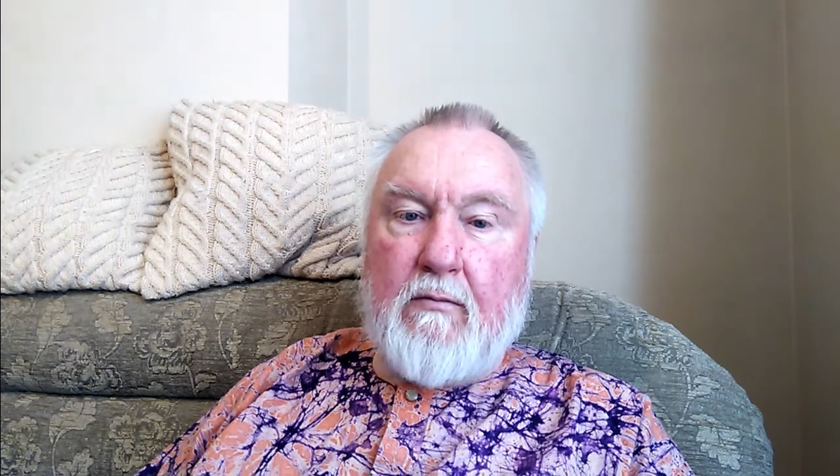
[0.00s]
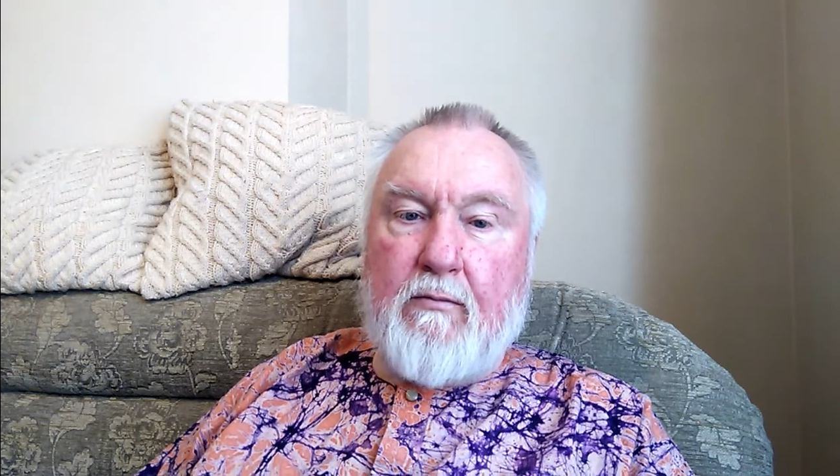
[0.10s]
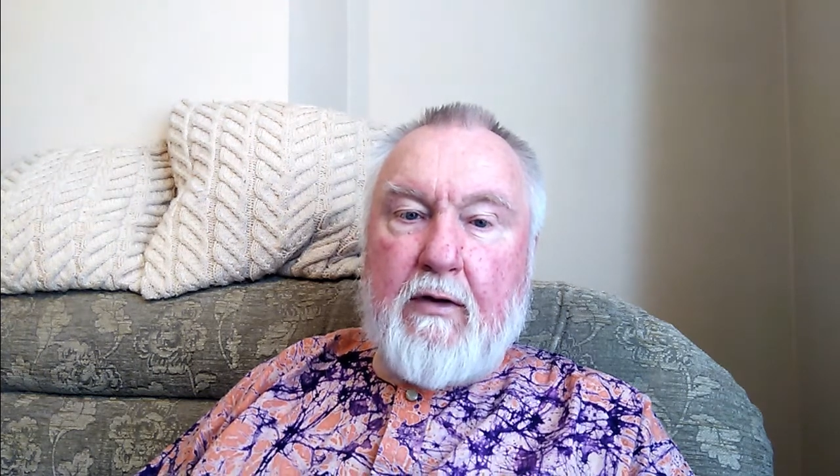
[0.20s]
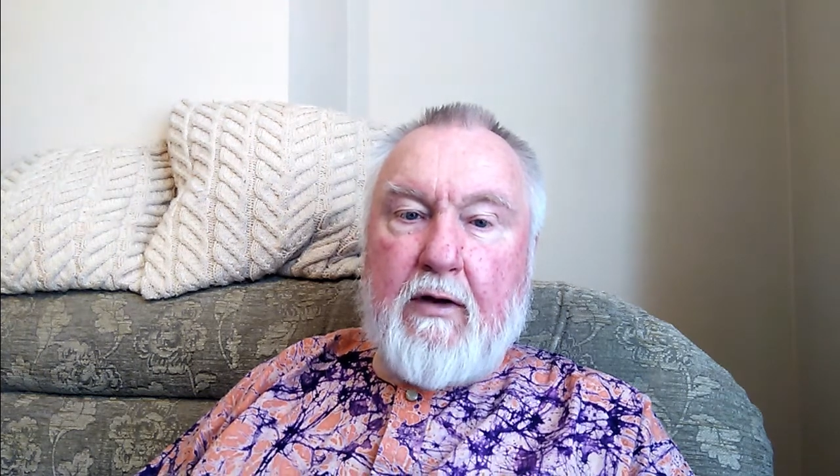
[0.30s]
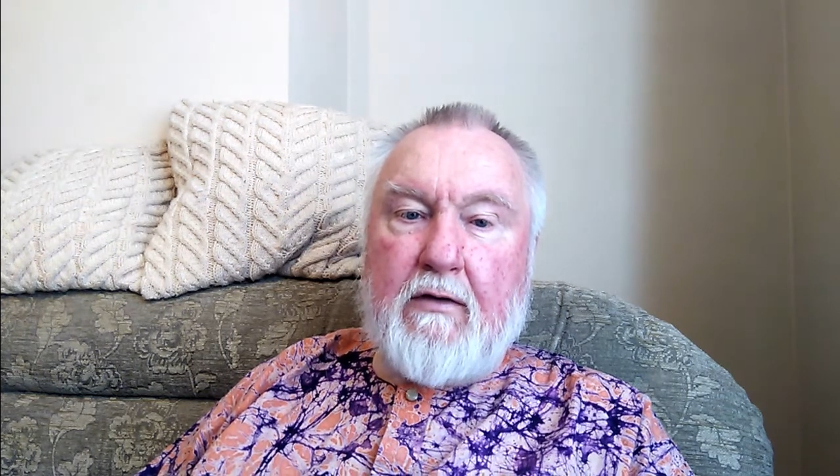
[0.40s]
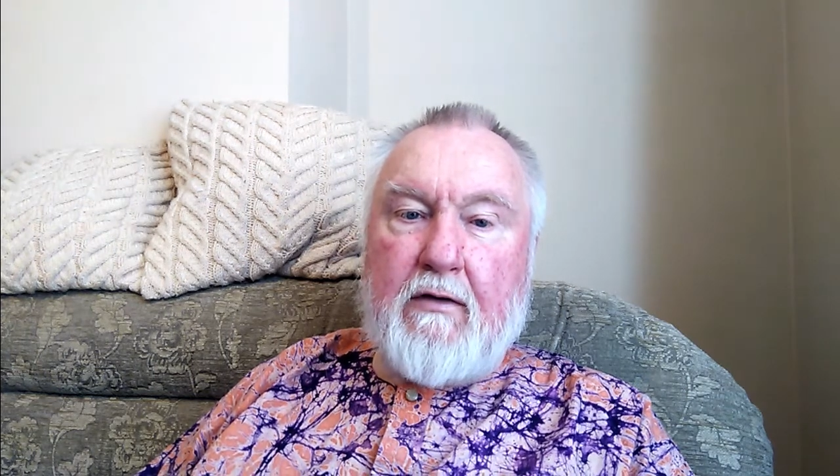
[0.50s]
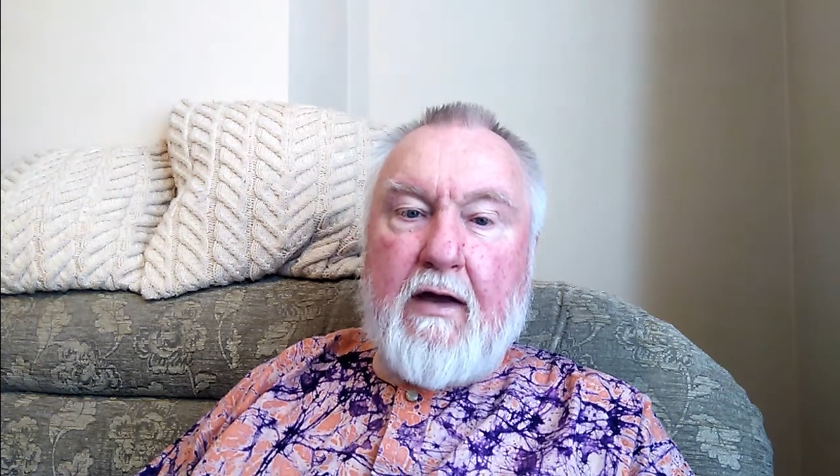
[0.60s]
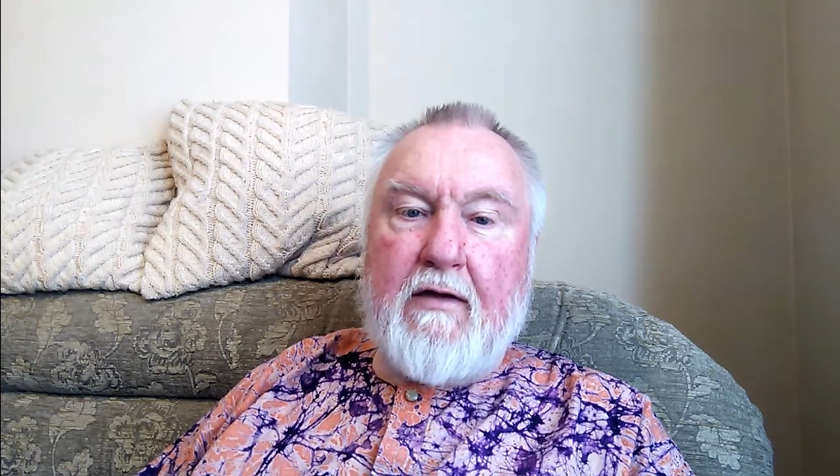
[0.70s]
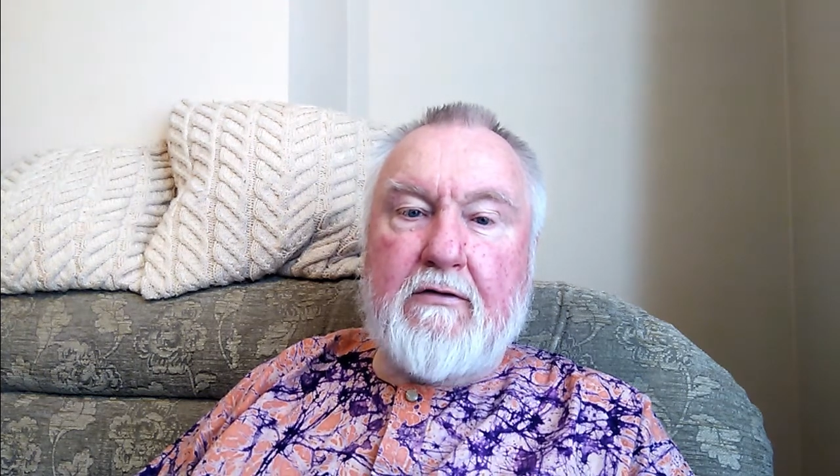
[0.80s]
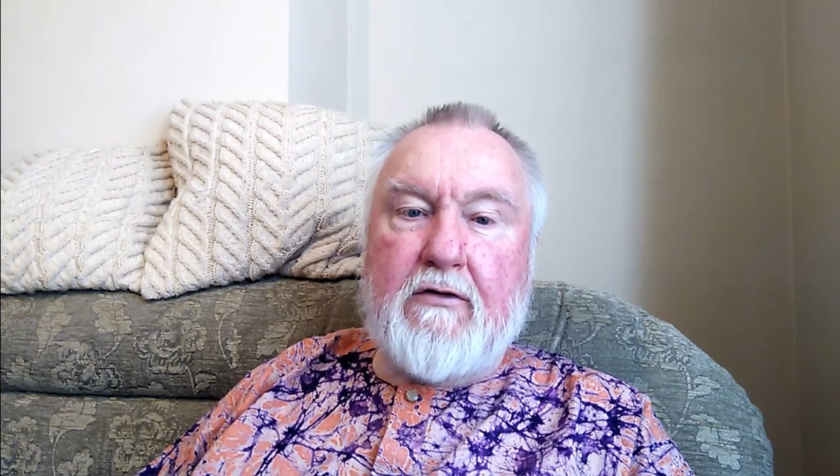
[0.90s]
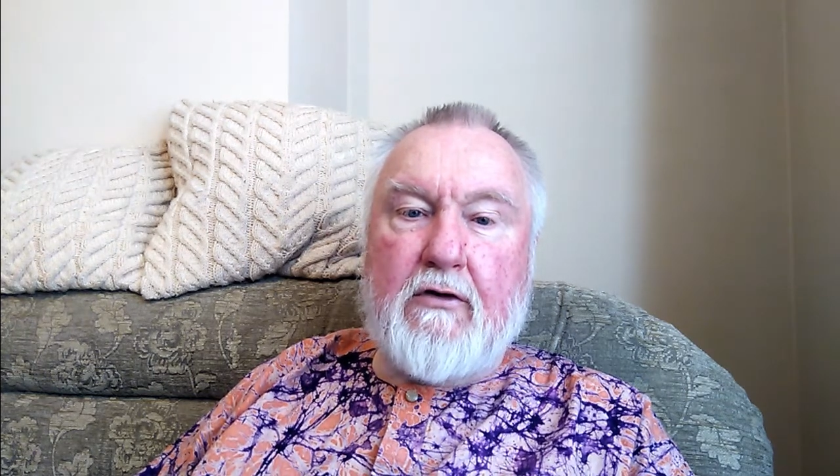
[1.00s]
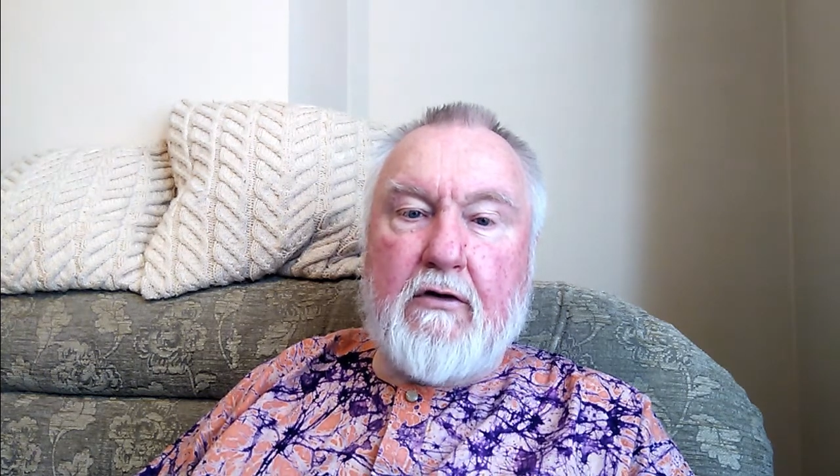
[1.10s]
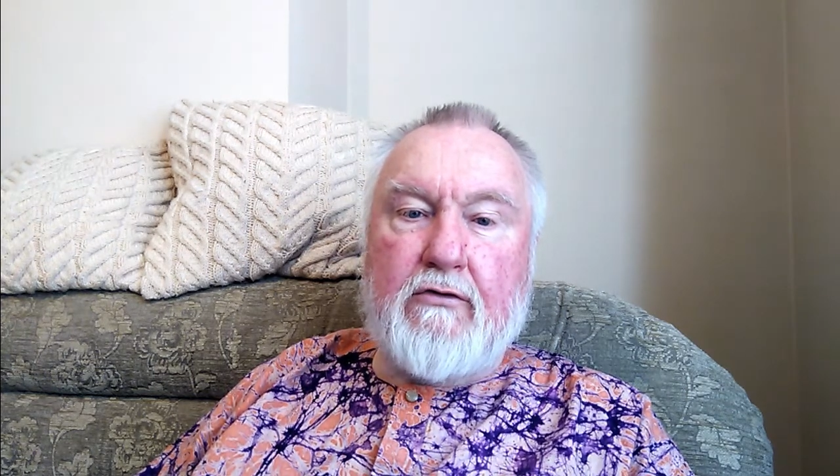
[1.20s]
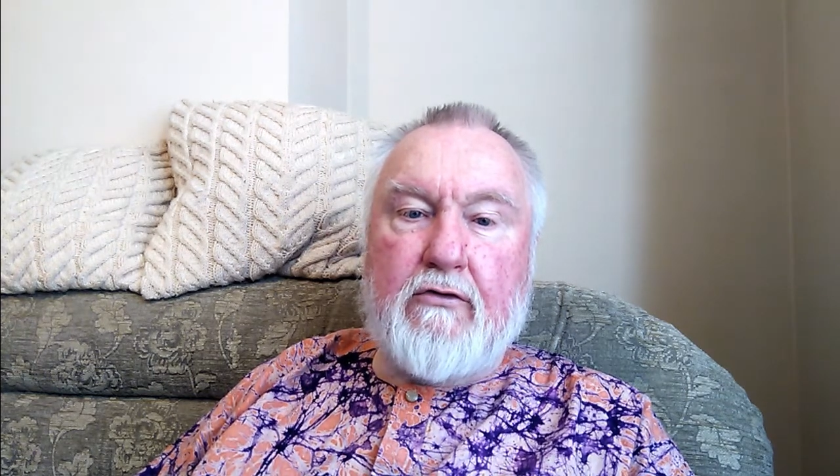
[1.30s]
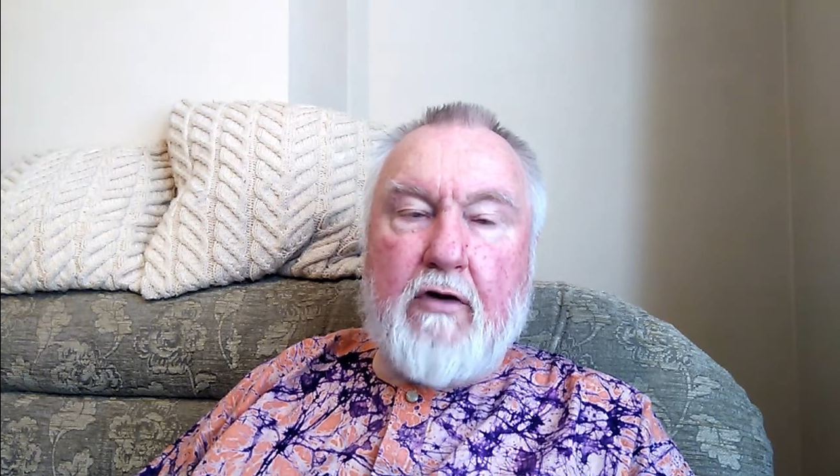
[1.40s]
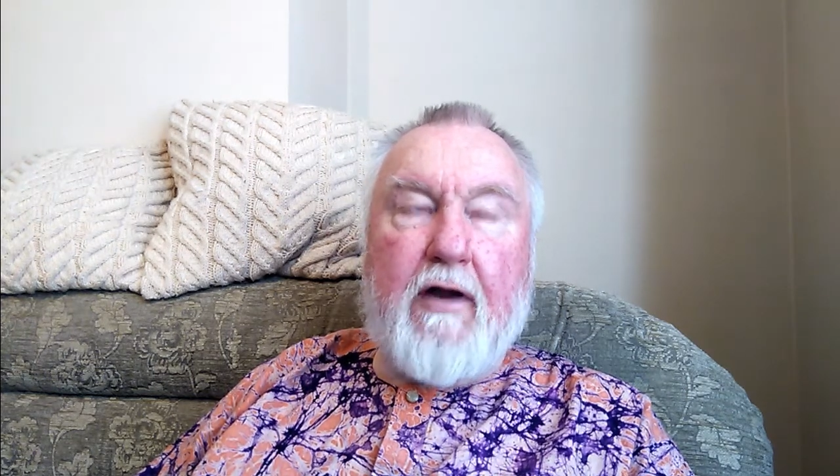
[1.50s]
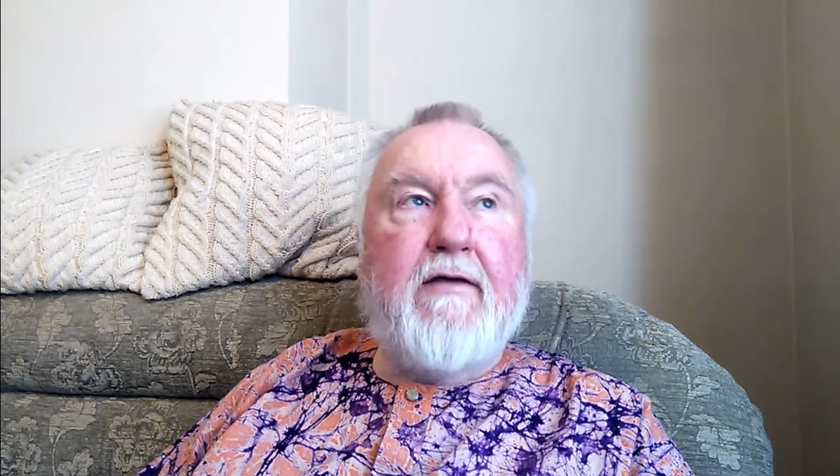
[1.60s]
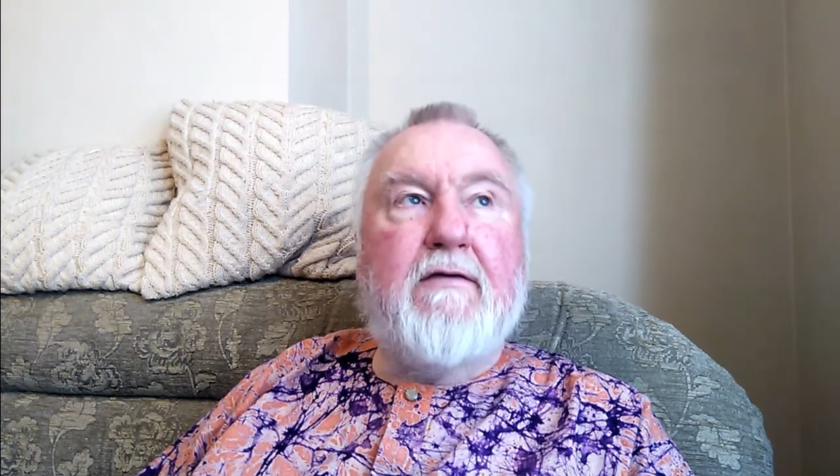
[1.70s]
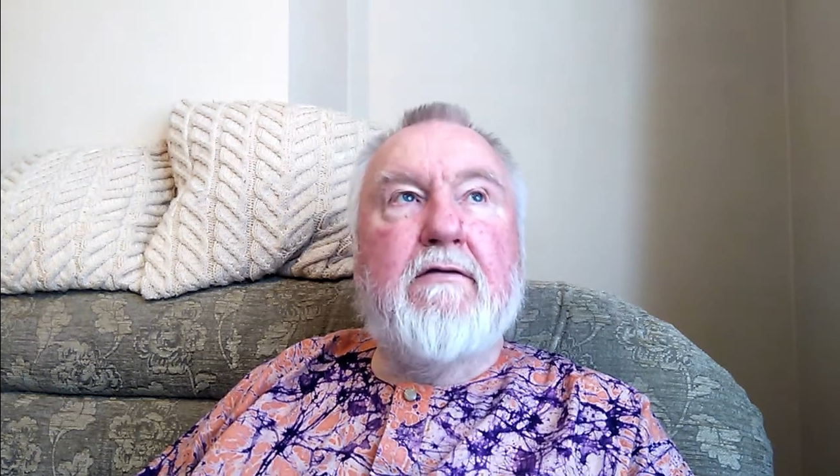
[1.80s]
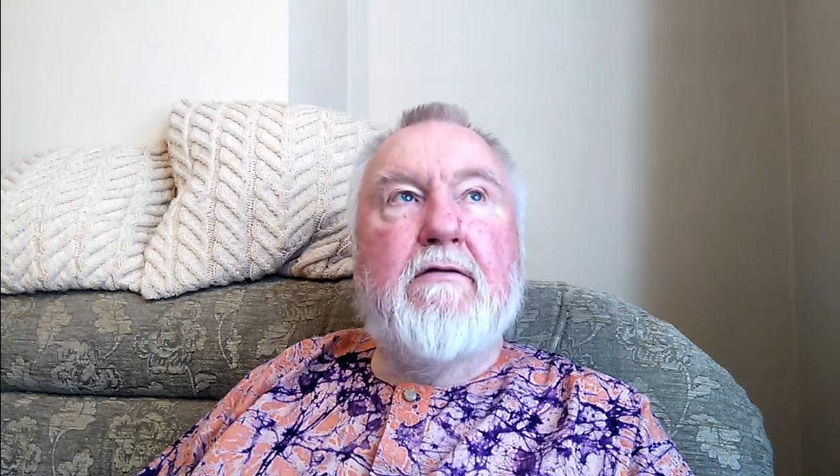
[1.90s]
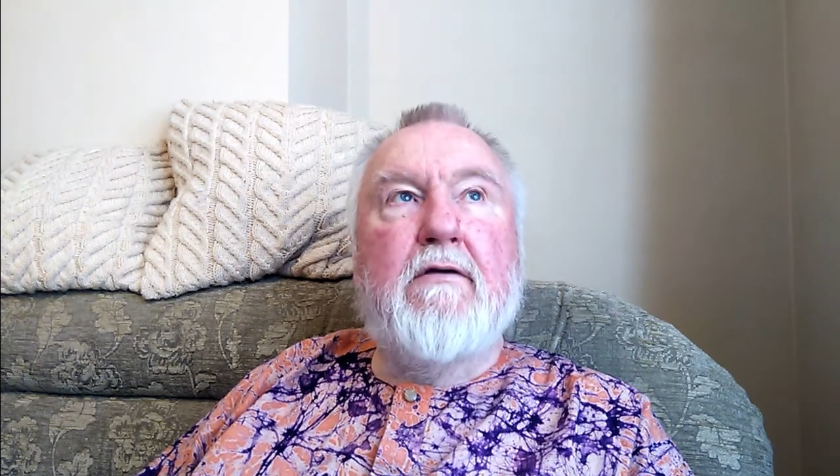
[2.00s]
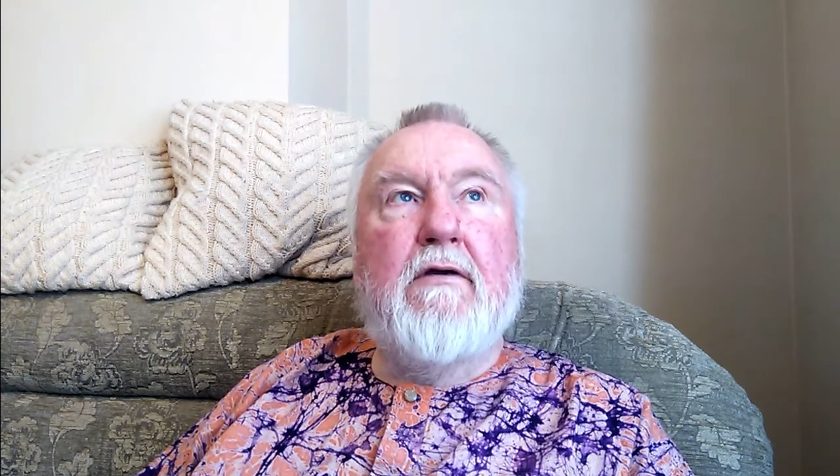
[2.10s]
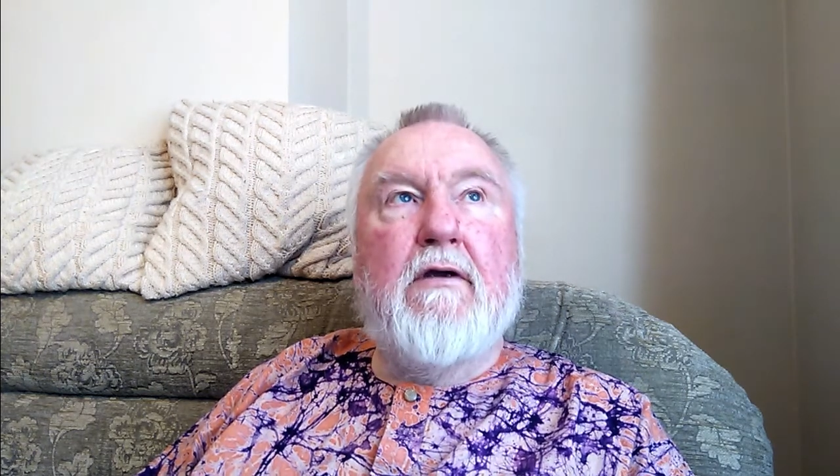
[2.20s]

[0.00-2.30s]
But thanks to God's grace,